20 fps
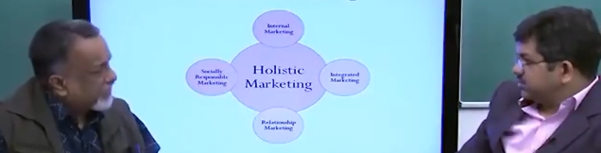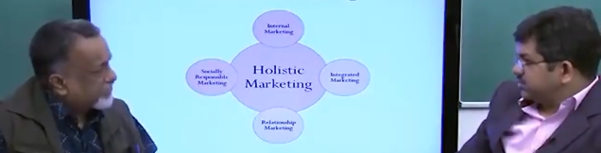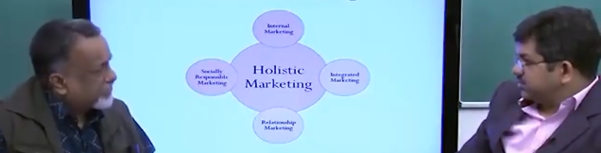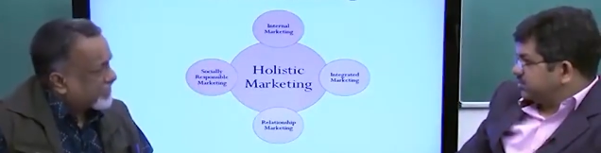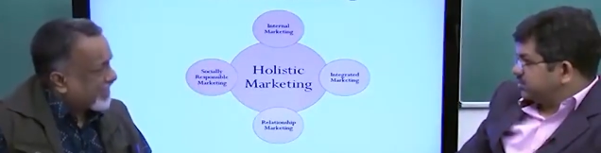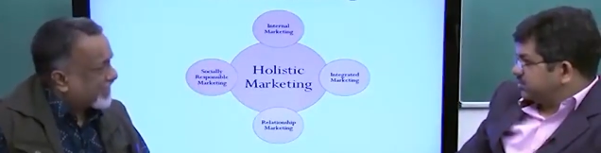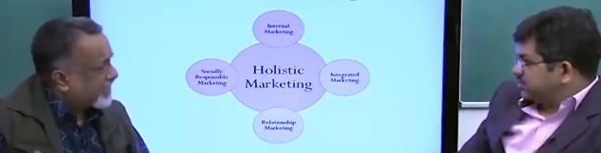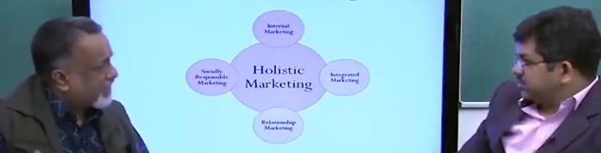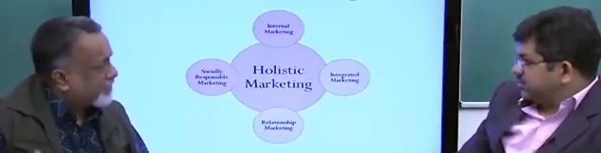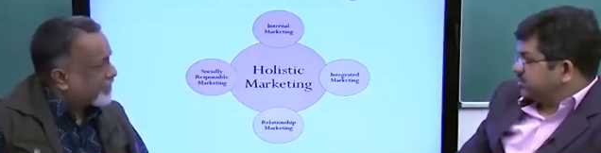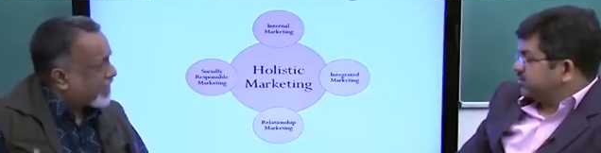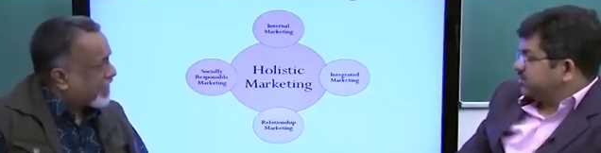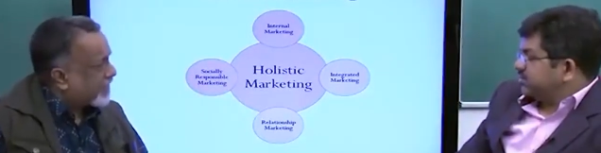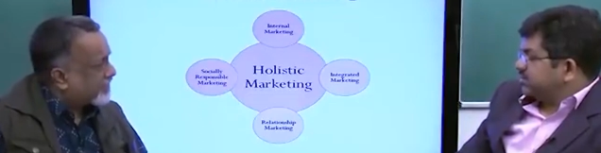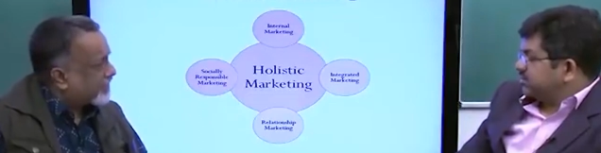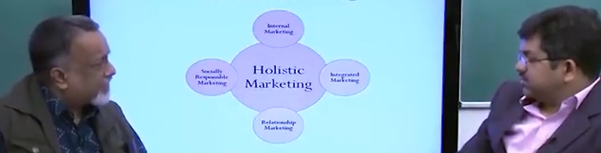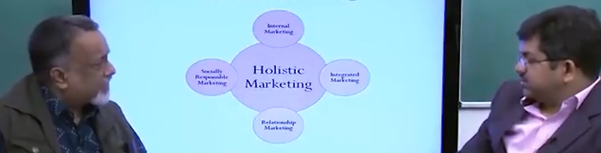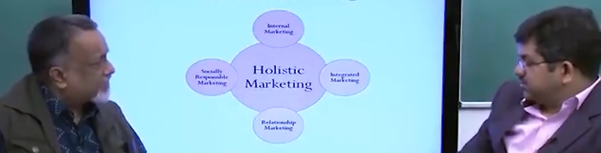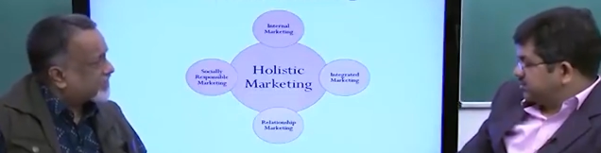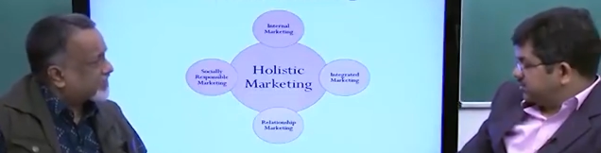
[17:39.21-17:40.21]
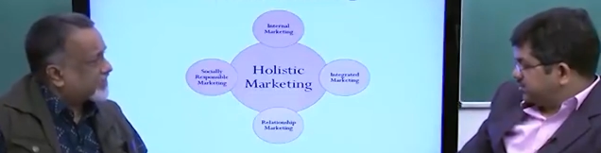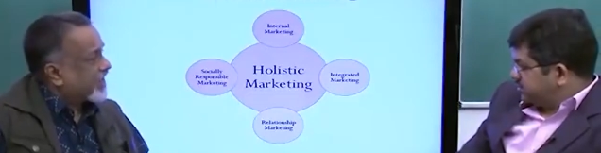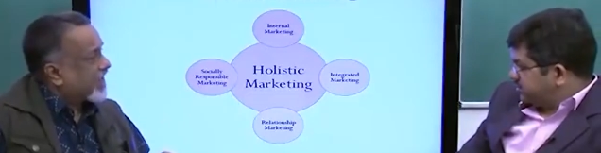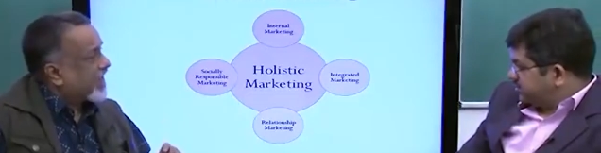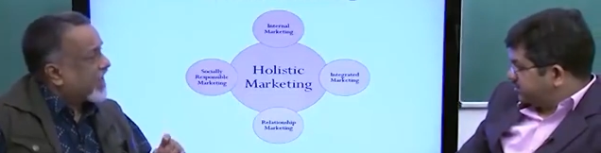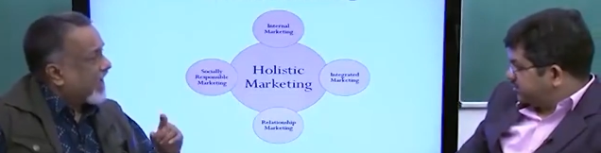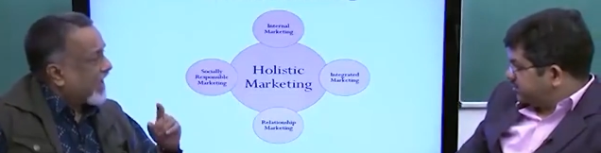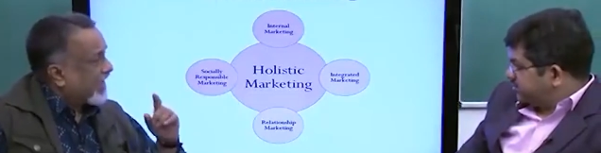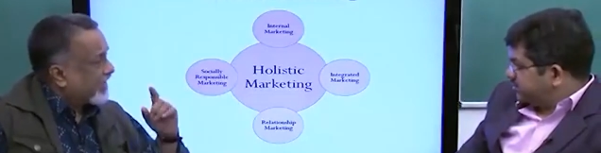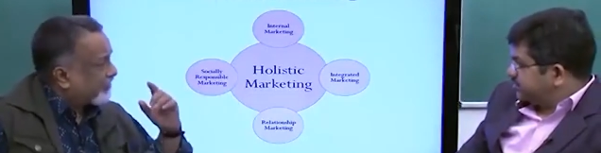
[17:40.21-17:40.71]
Speaker 1: channel partners,
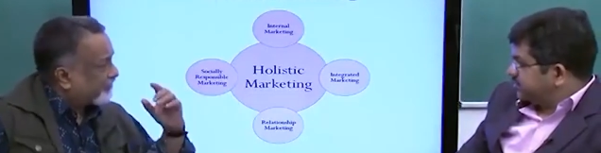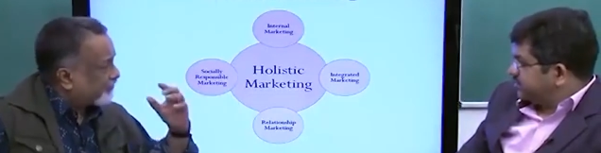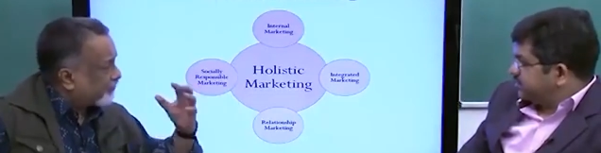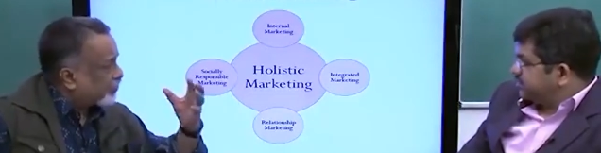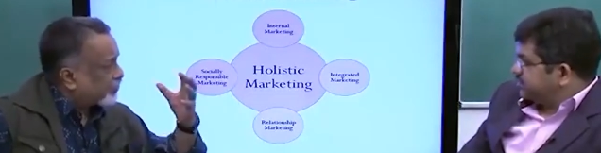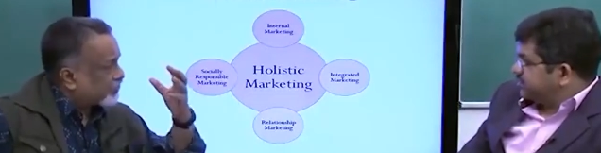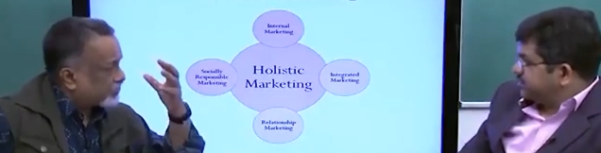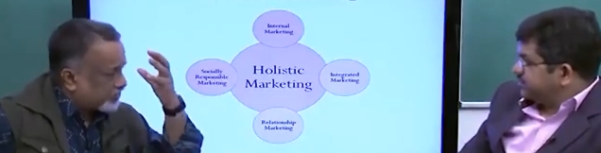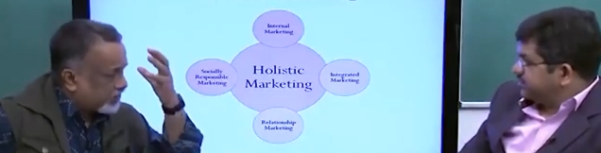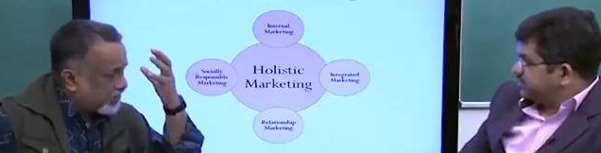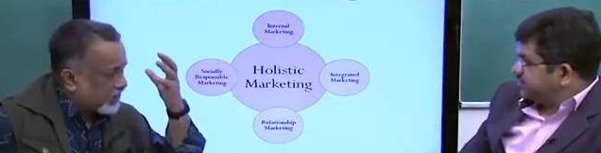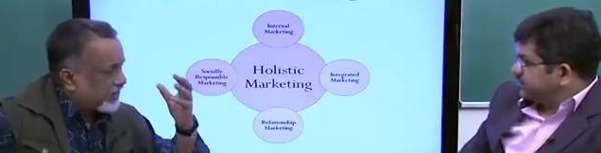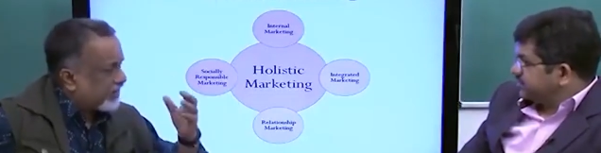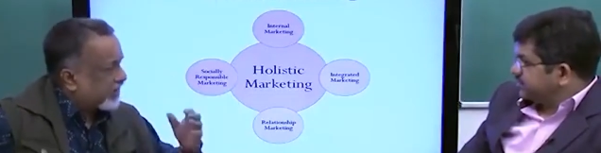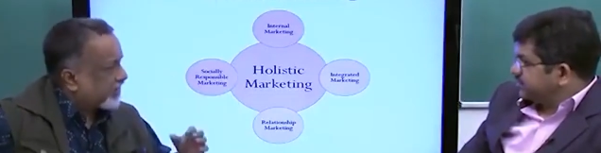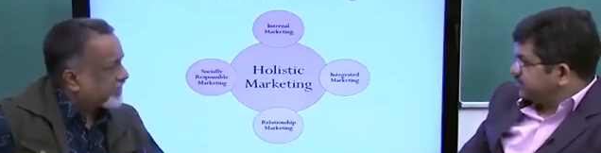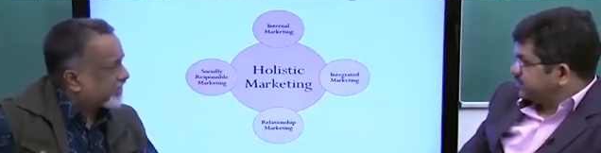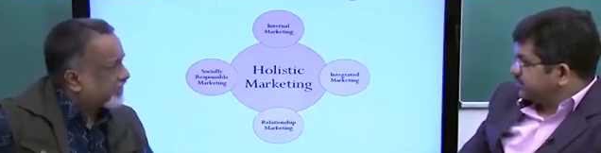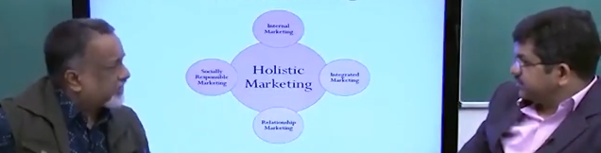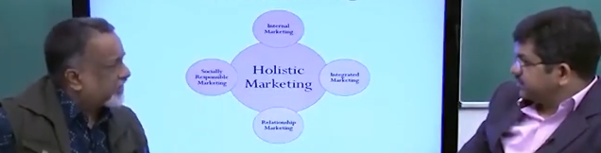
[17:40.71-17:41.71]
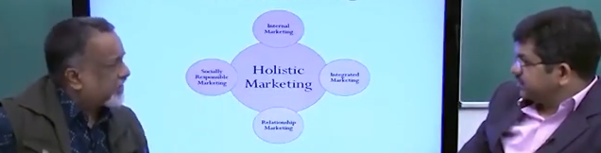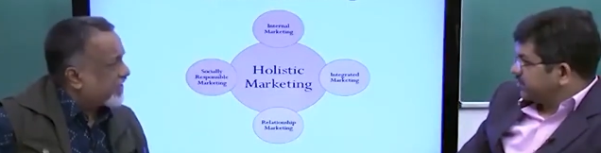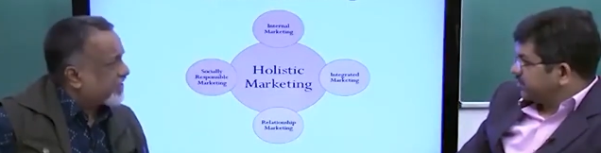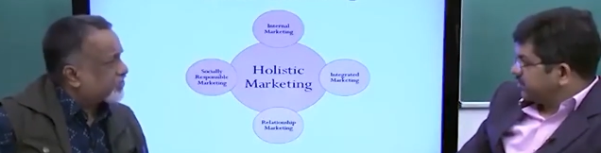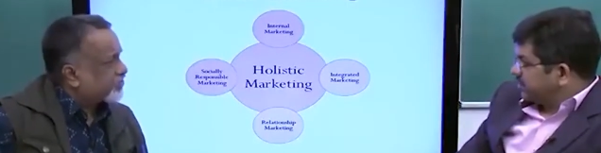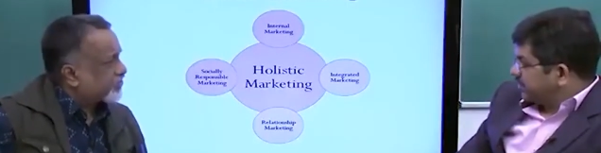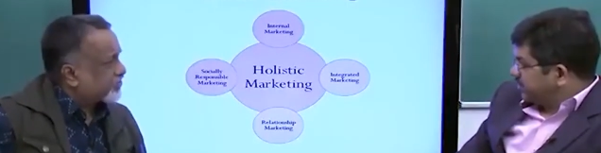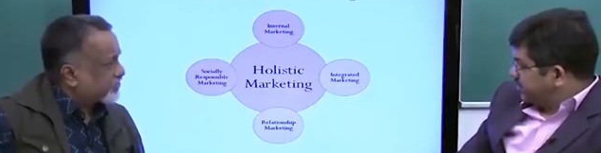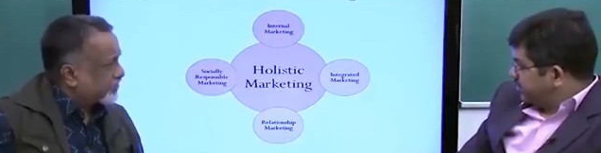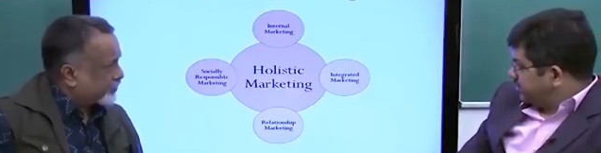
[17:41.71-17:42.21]
and of course
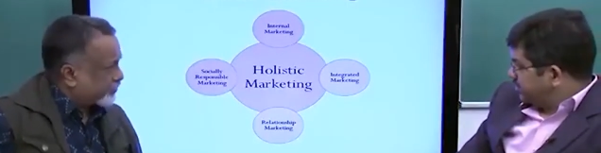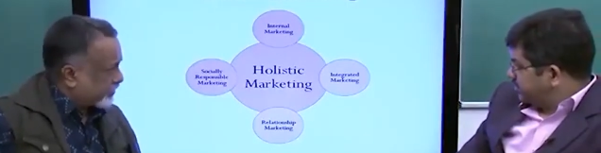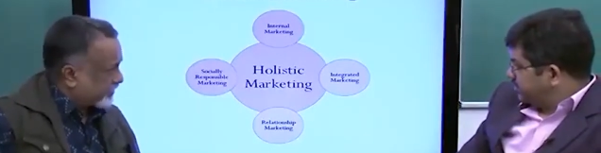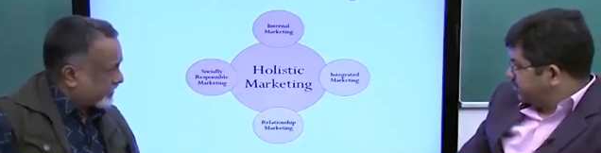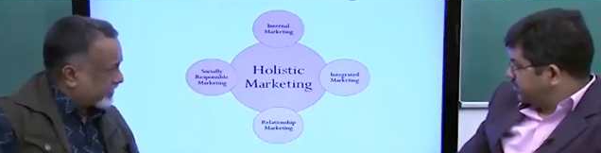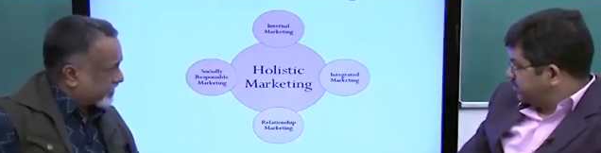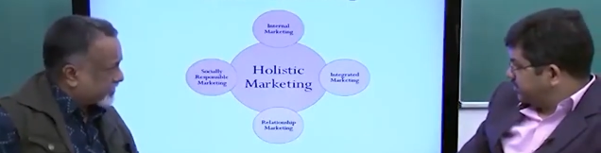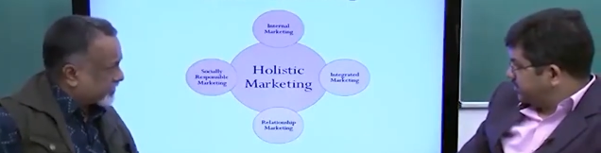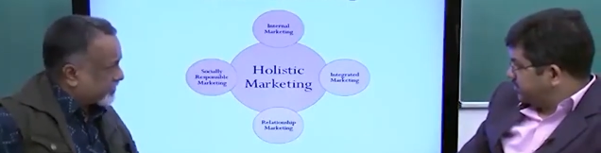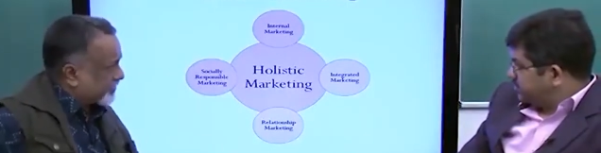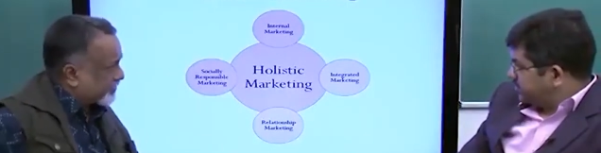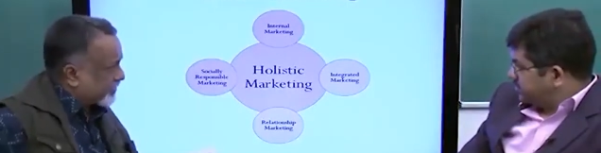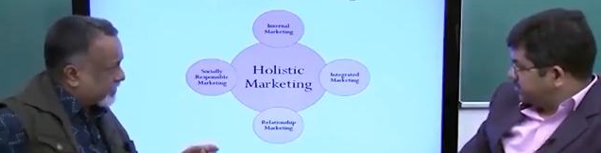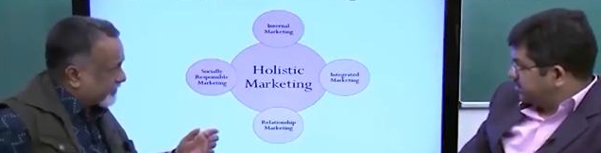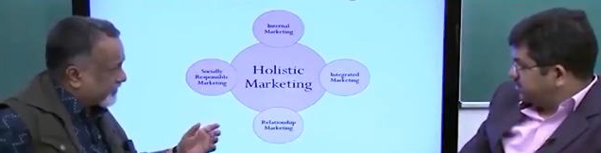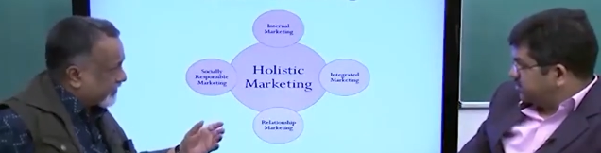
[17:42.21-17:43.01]
relationship with customers,